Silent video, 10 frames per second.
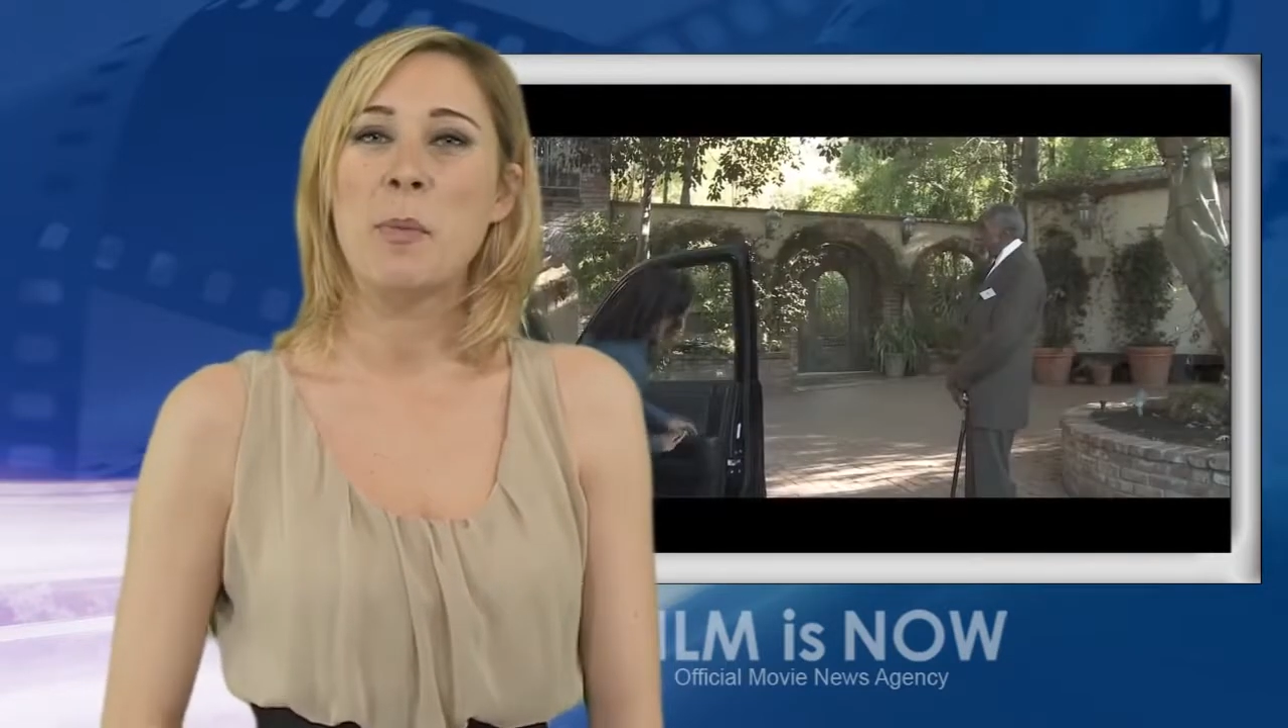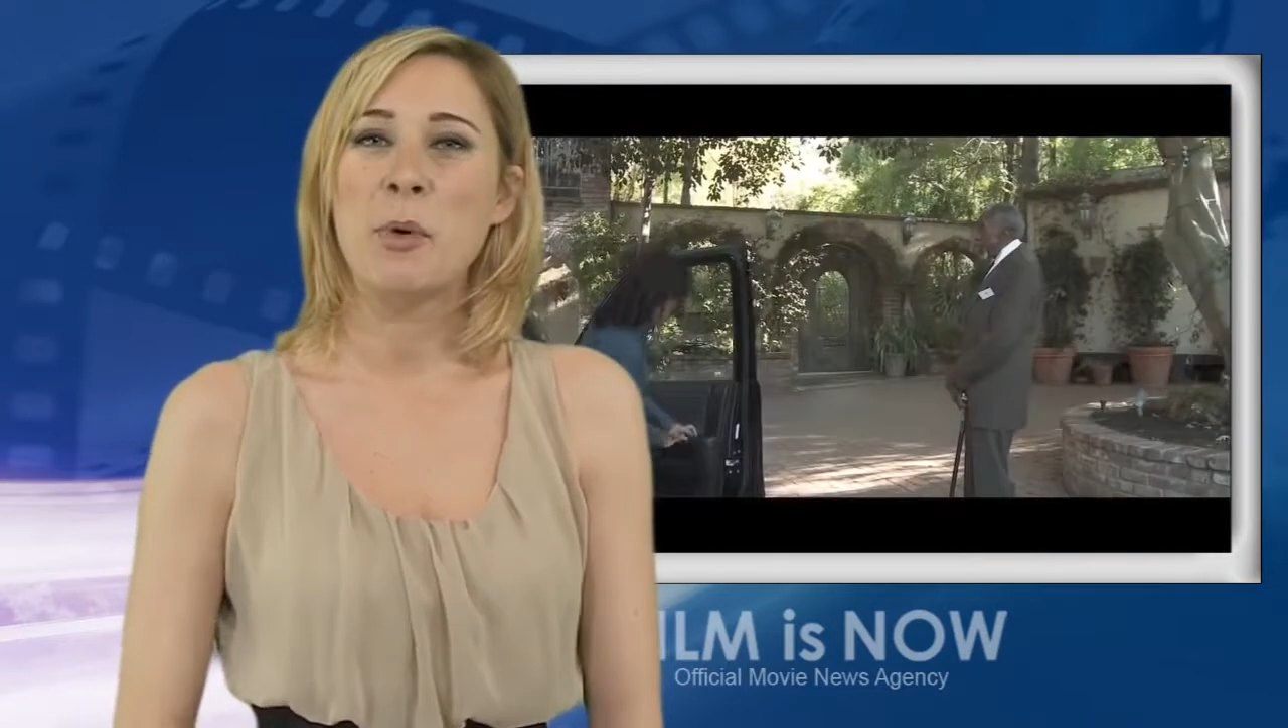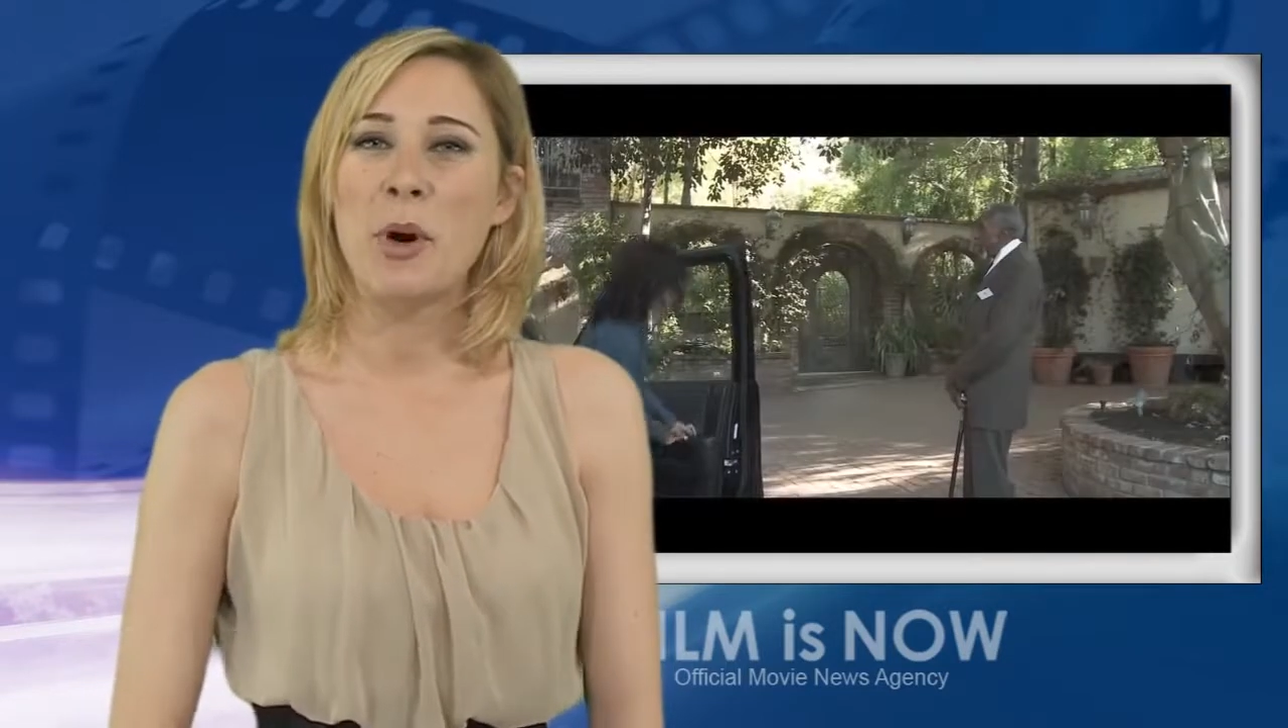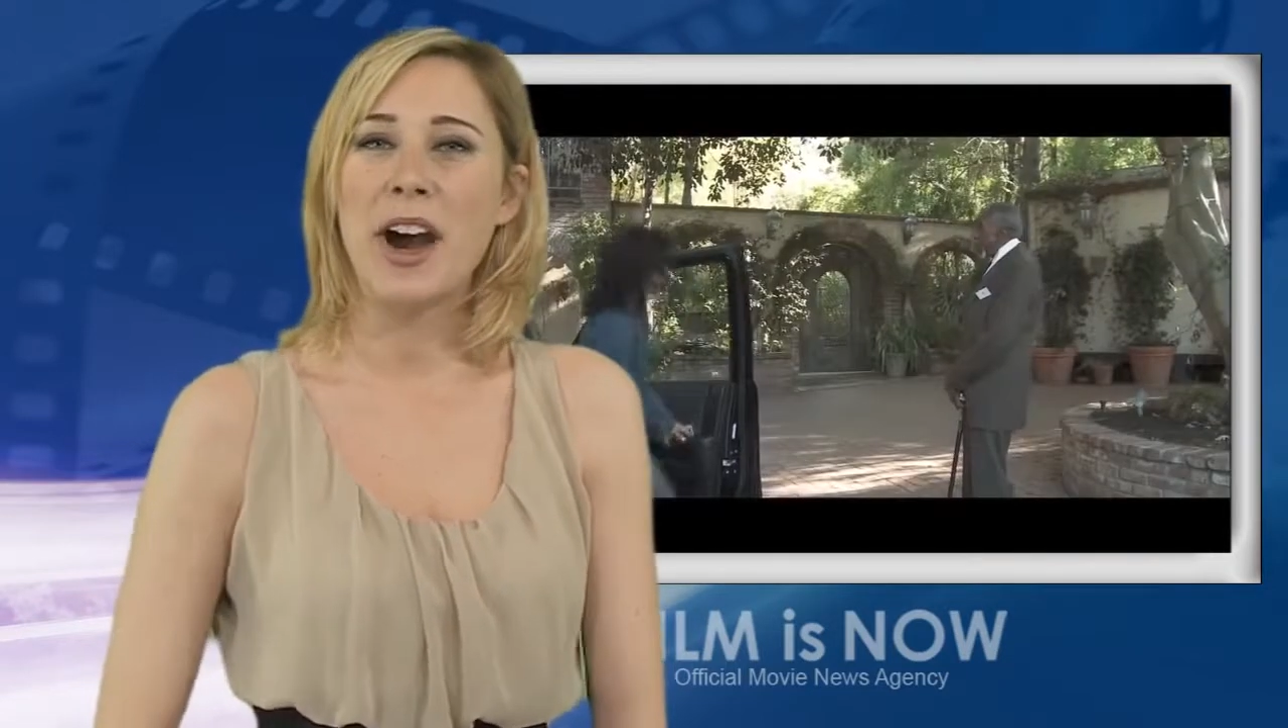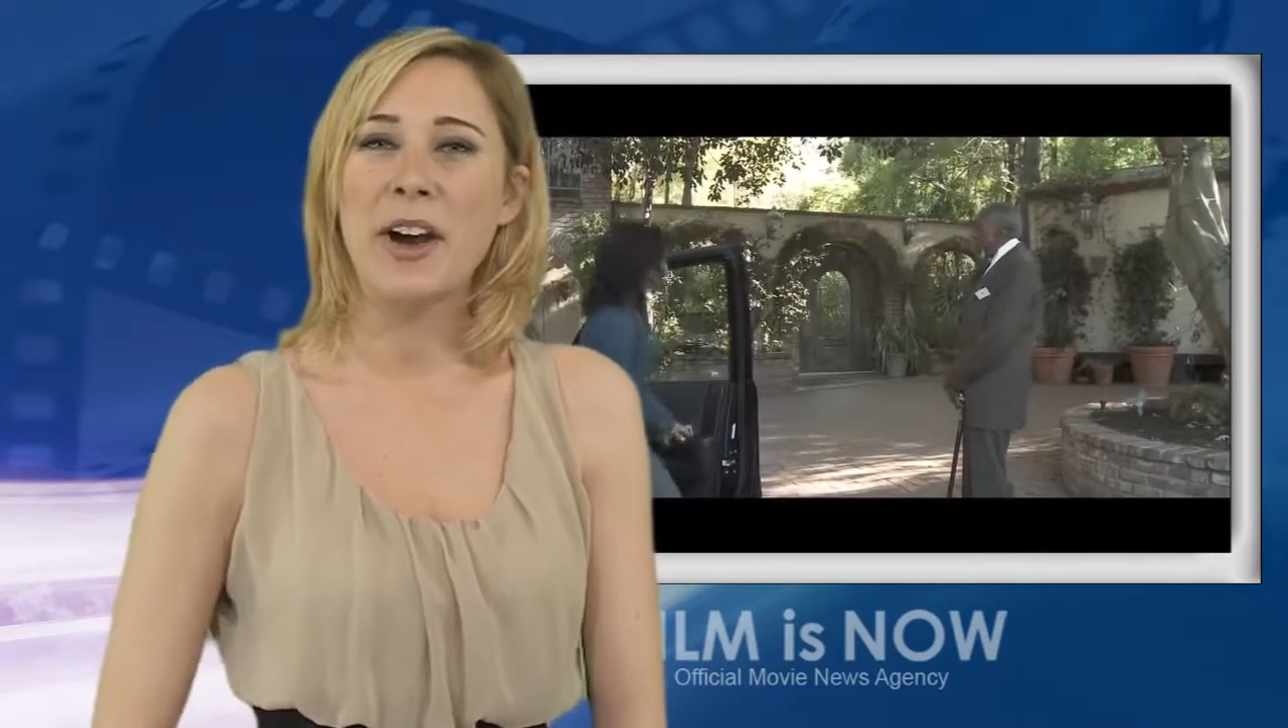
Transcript: More